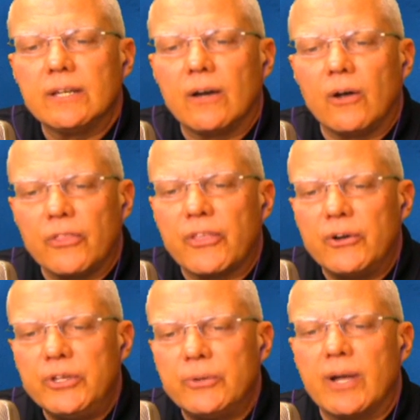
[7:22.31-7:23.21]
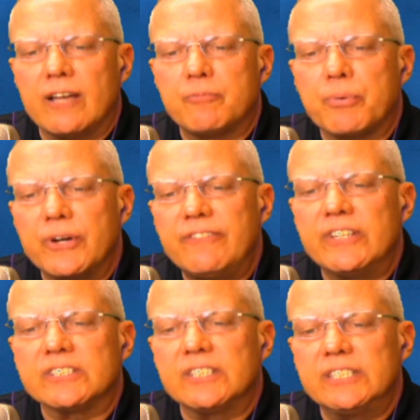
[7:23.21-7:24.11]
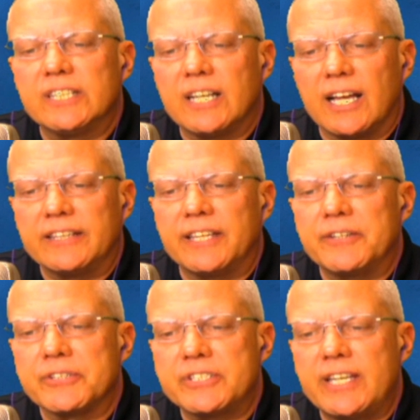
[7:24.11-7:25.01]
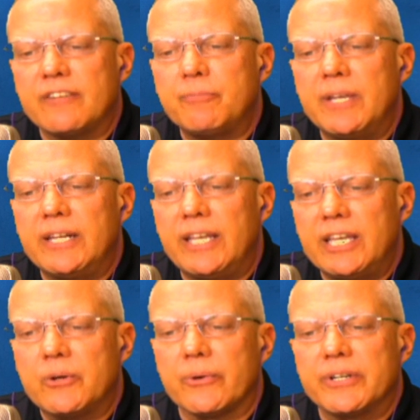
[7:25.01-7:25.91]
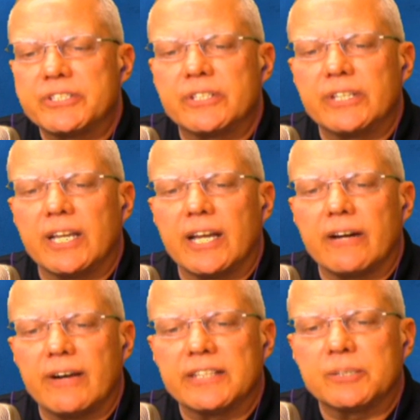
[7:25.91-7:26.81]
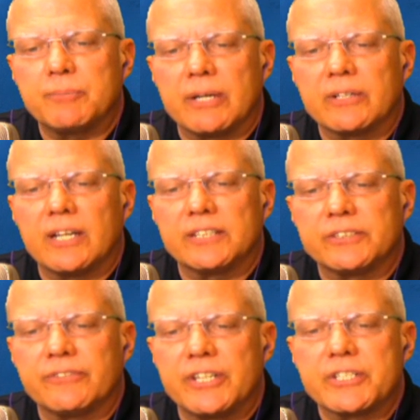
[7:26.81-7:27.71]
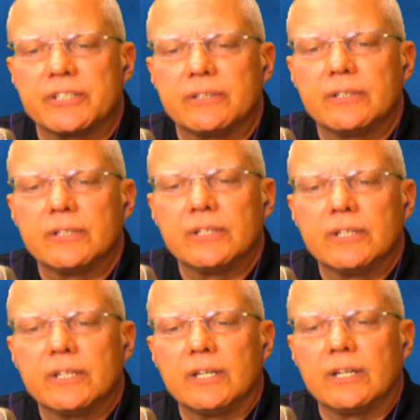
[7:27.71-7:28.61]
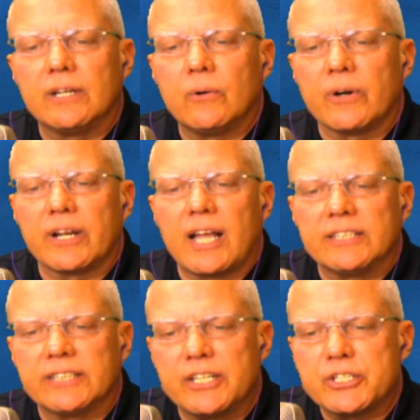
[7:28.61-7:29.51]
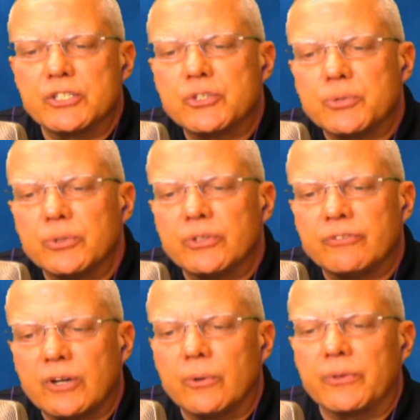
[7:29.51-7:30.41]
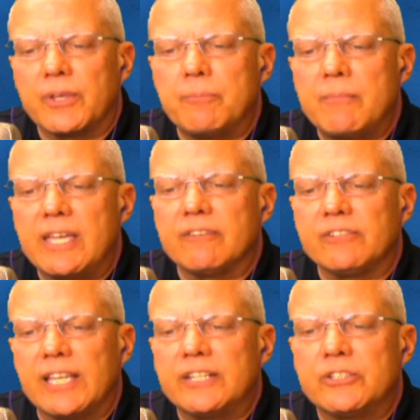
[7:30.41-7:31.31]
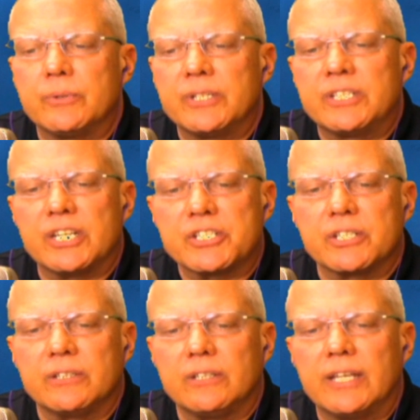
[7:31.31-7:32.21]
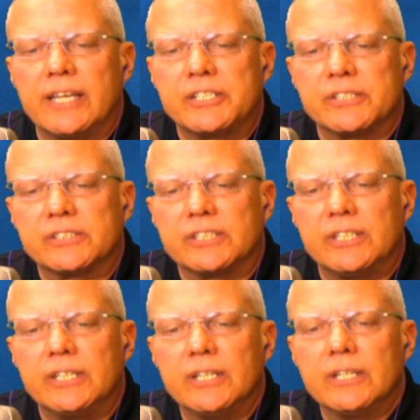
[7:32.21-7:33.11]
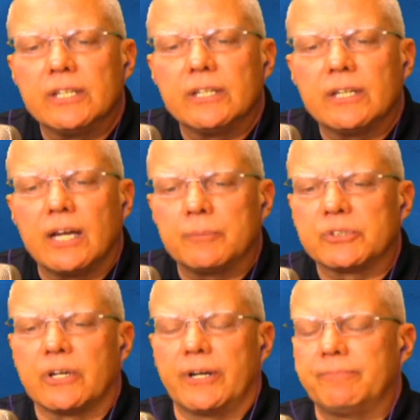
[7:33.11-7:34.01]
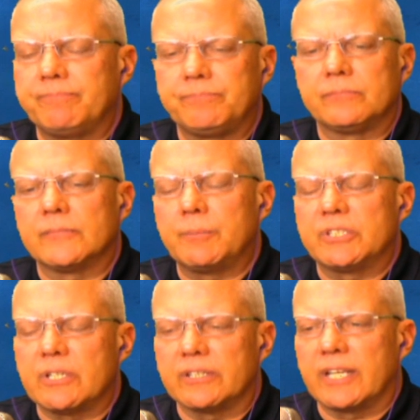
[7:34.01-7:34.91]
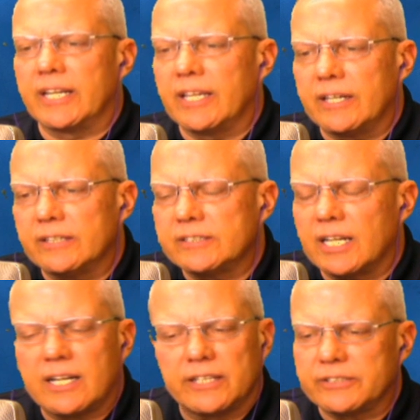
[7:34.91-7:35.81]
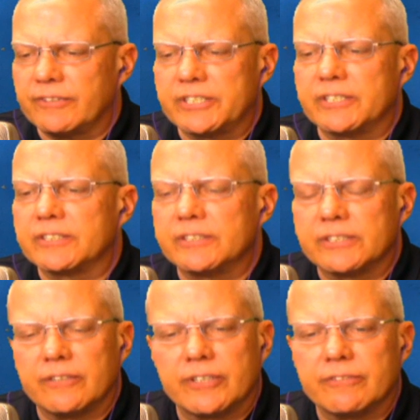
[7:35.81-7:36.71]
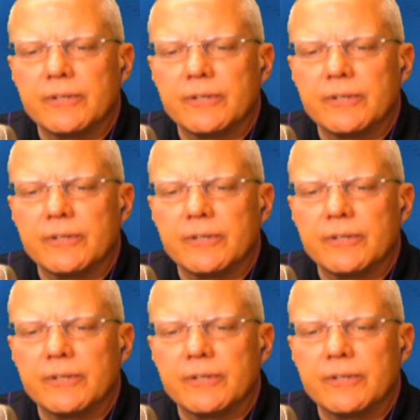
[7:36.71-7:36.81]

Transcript: Although you have previously denied that your staff made inquiries to the I R S about conservation uh, organization True the Vote that may have led to additional agency, uh, I'm sorry, let me start that again. It's not conservation, it's conservative.